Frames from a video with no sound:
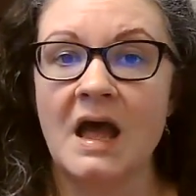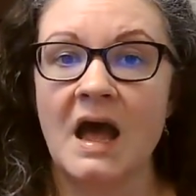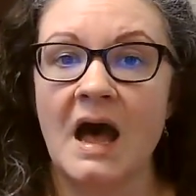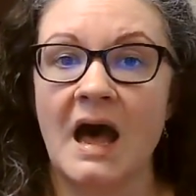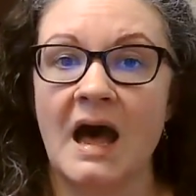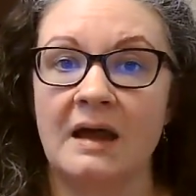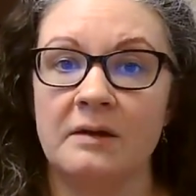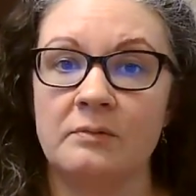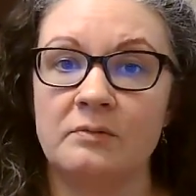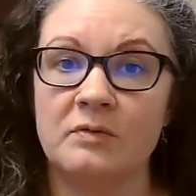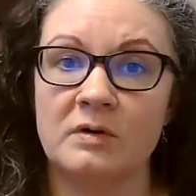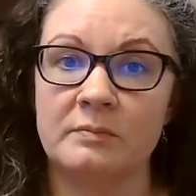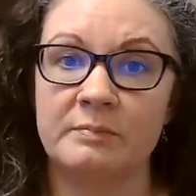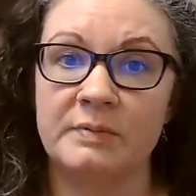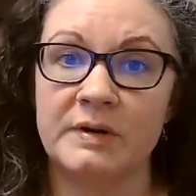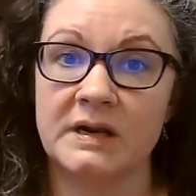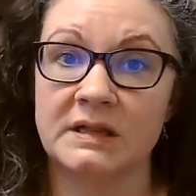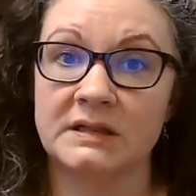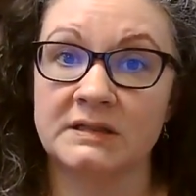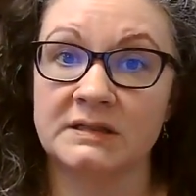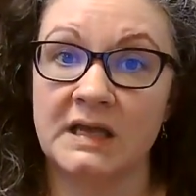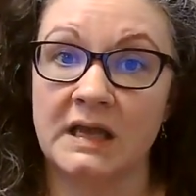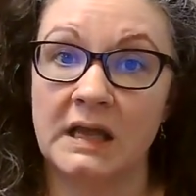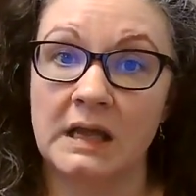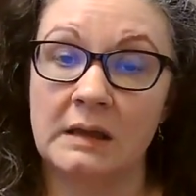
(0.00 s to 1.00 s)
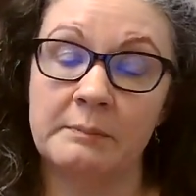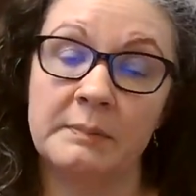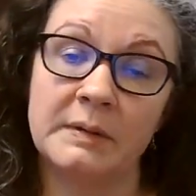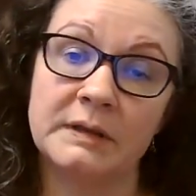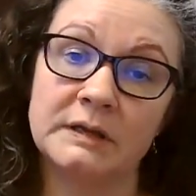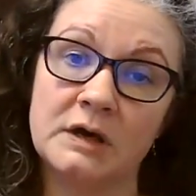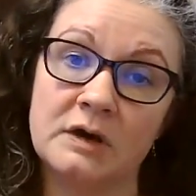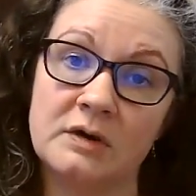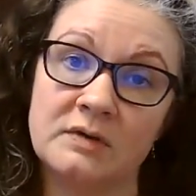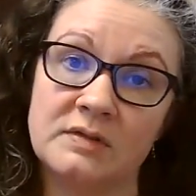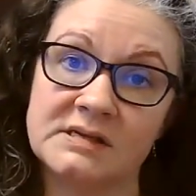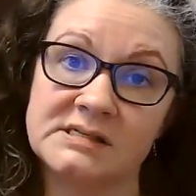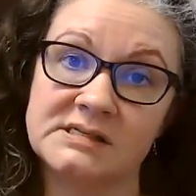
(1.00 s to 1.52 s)
I will put a link
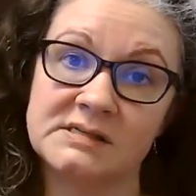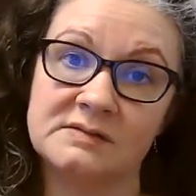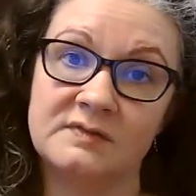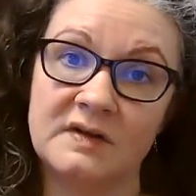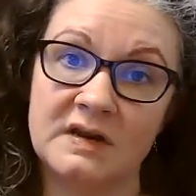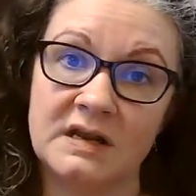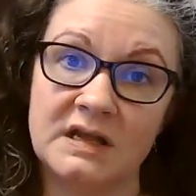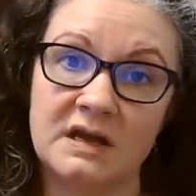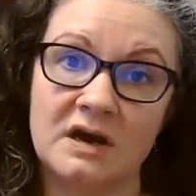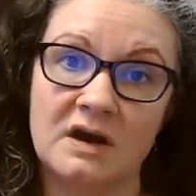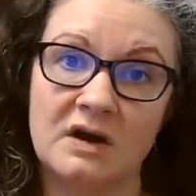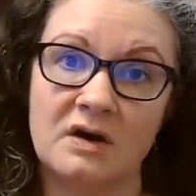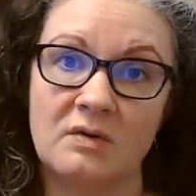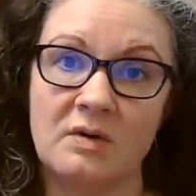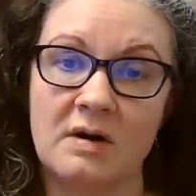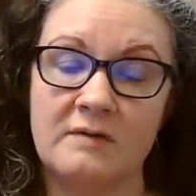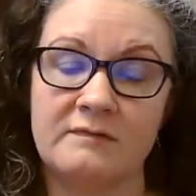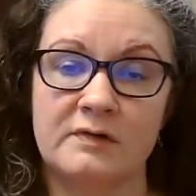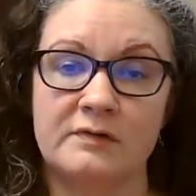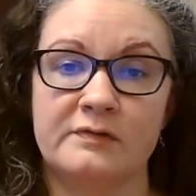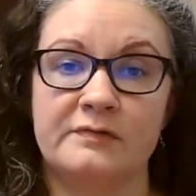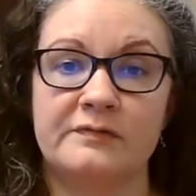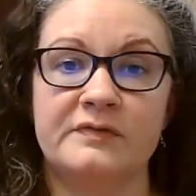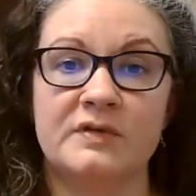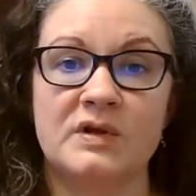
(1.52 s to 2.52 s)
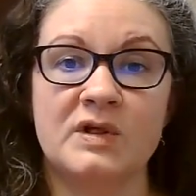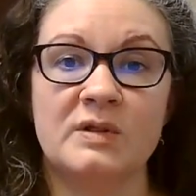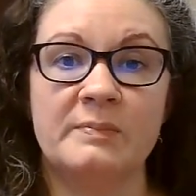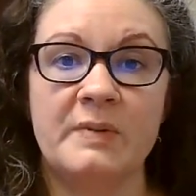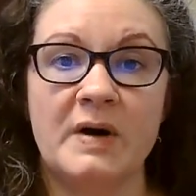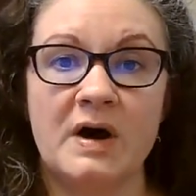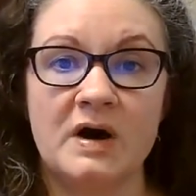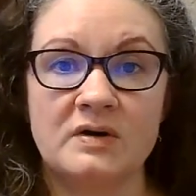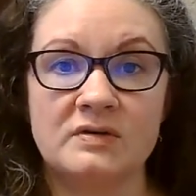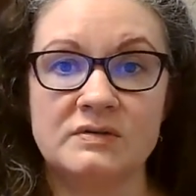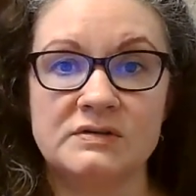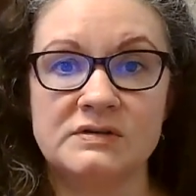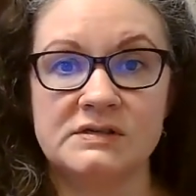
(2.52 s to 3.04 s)
below this video of a full
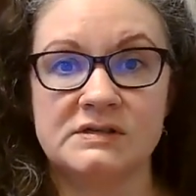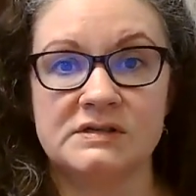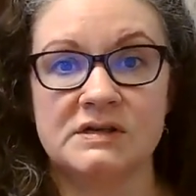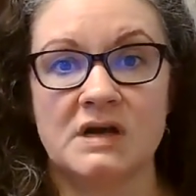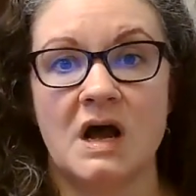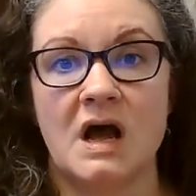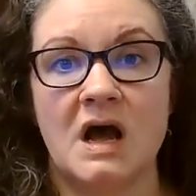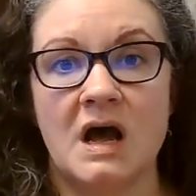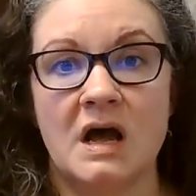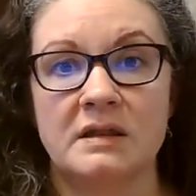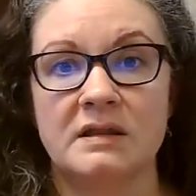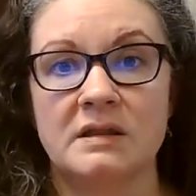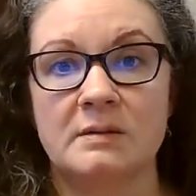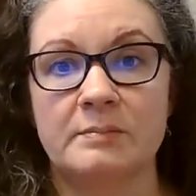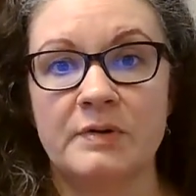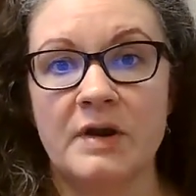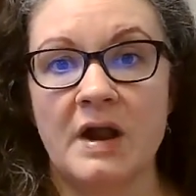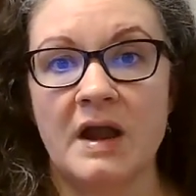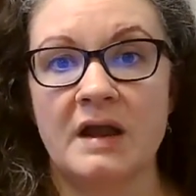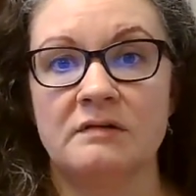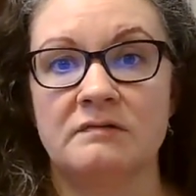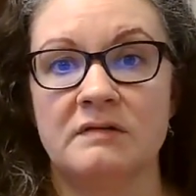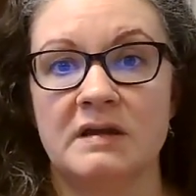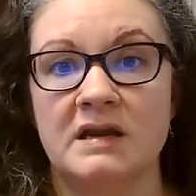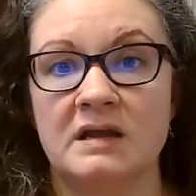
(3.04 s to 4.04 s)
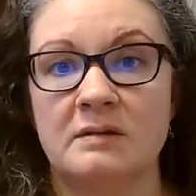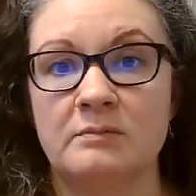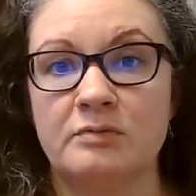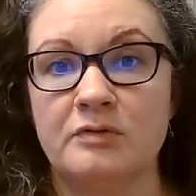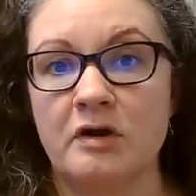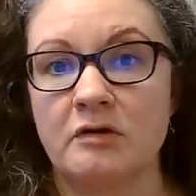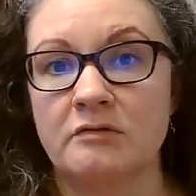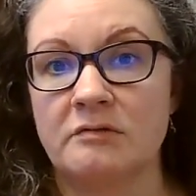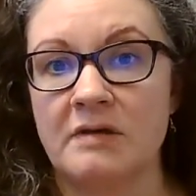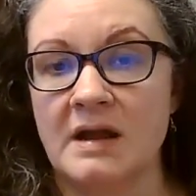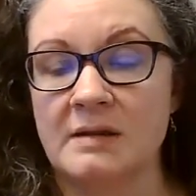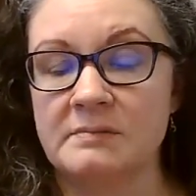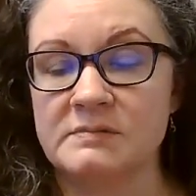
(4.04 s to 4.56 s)
post on the Pride Reading
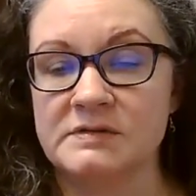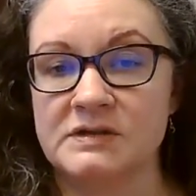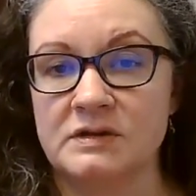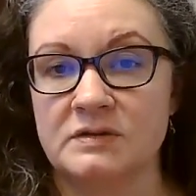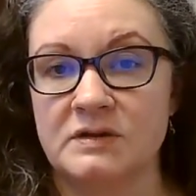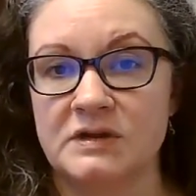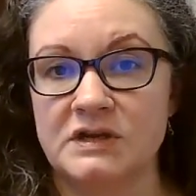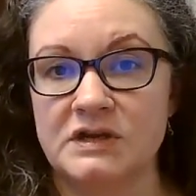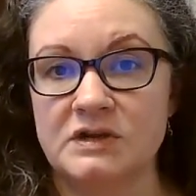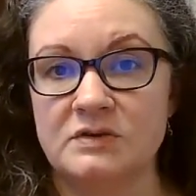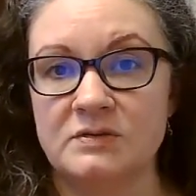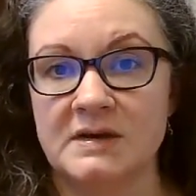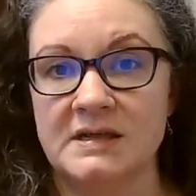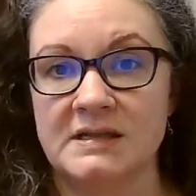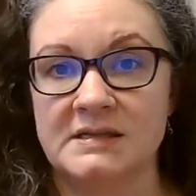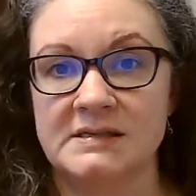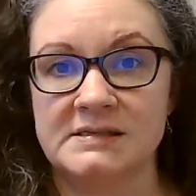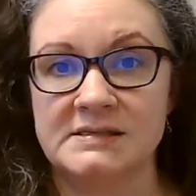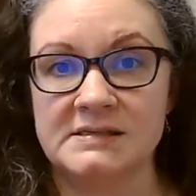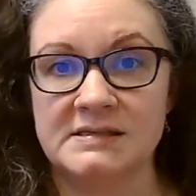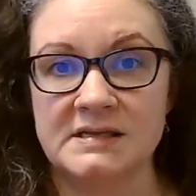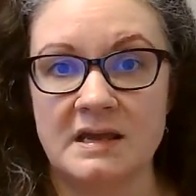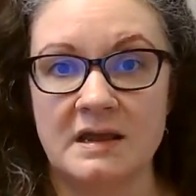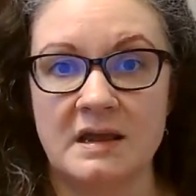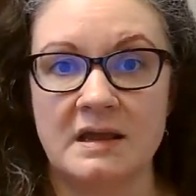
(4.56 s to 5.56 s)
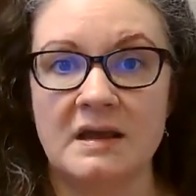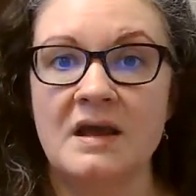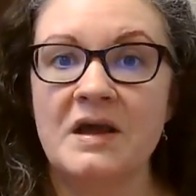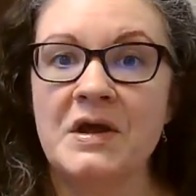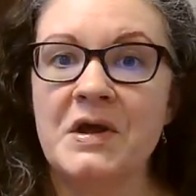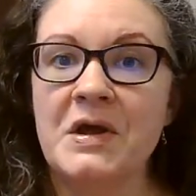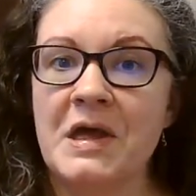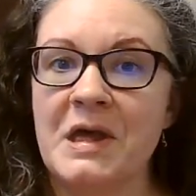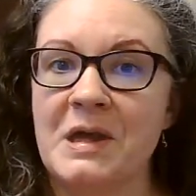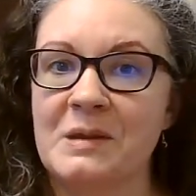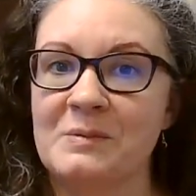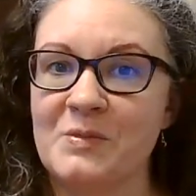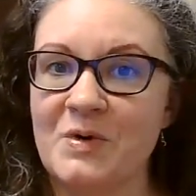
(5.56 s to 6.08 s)
Program so that you can see
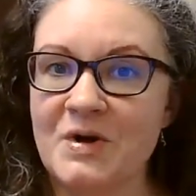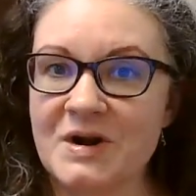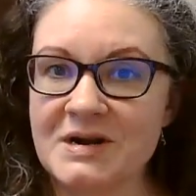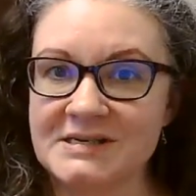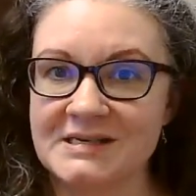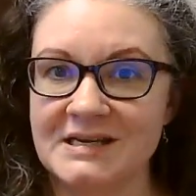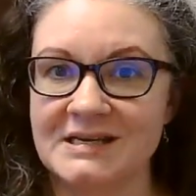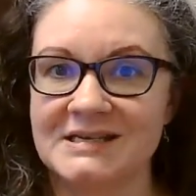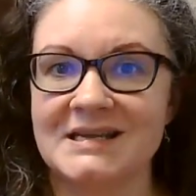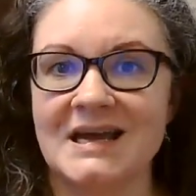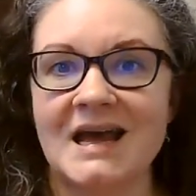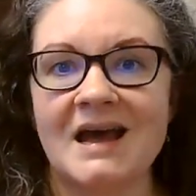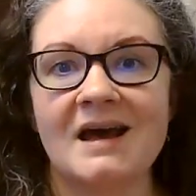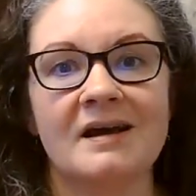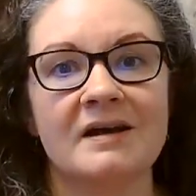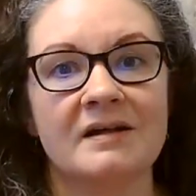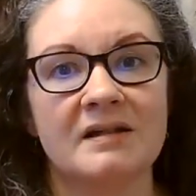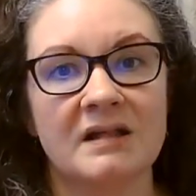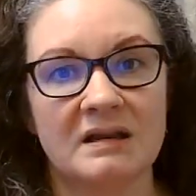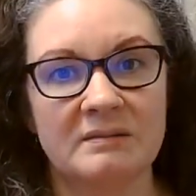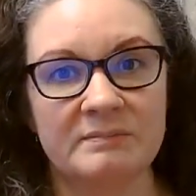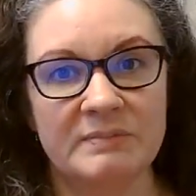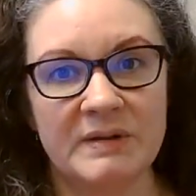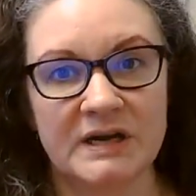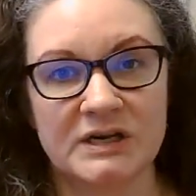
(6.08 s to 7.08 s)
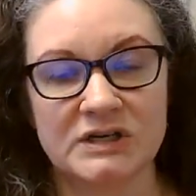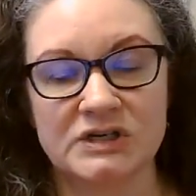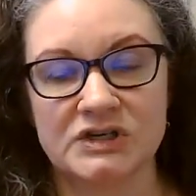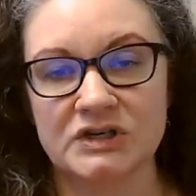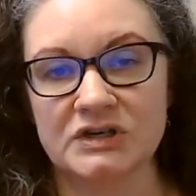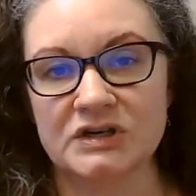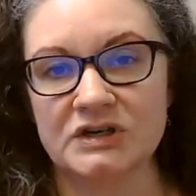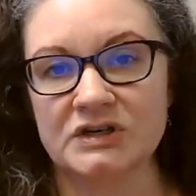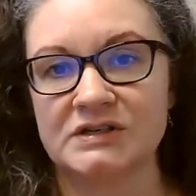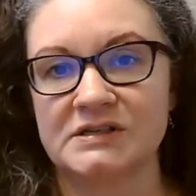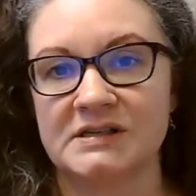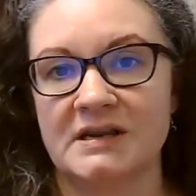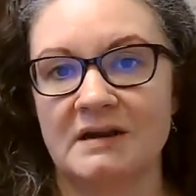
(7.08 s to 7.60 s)
in more detail and
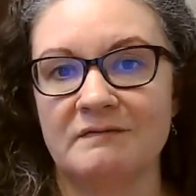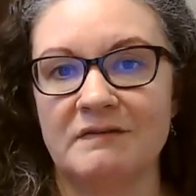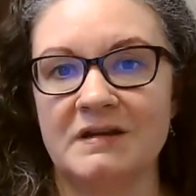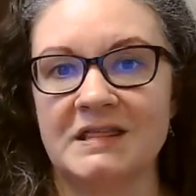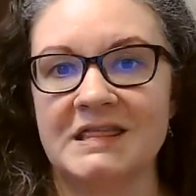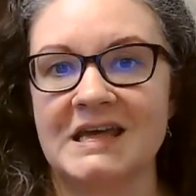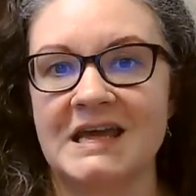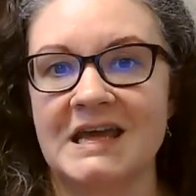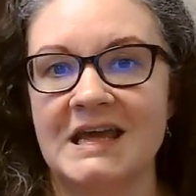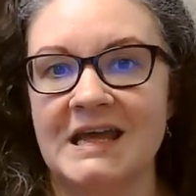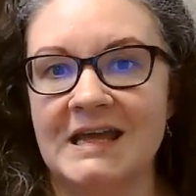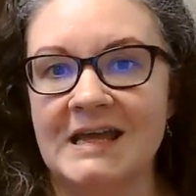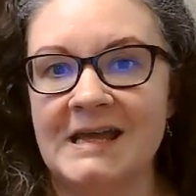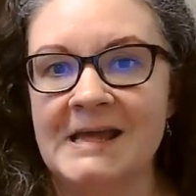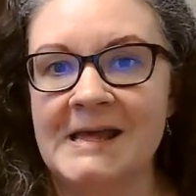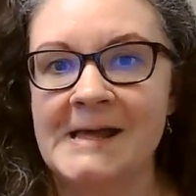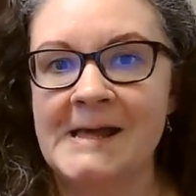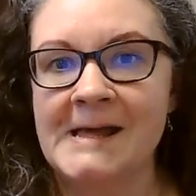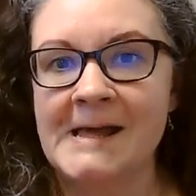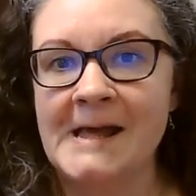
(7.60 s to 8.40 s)
pictures and everything,